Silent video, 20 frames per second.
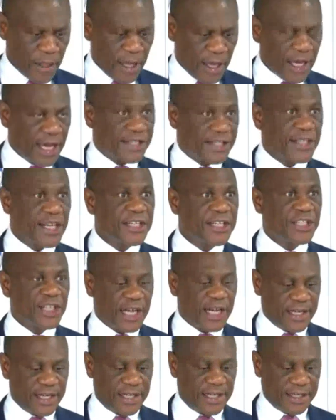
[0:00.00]

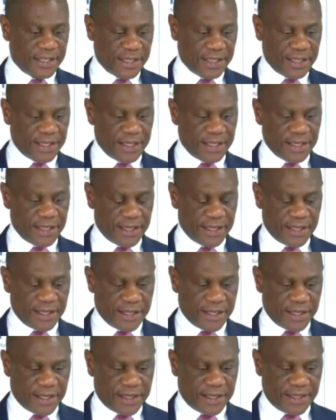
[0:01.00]
Essentially,
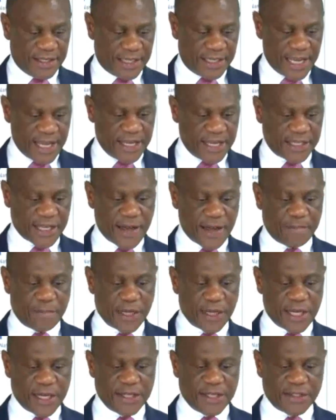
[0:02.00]
data
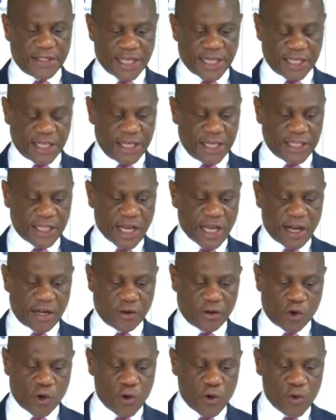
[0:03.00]
plays a critical
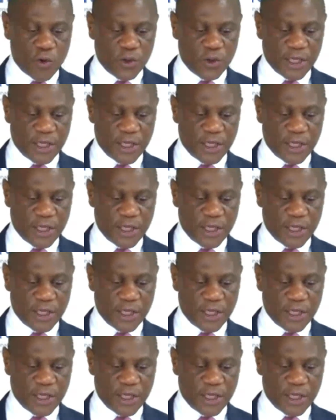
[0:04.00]
role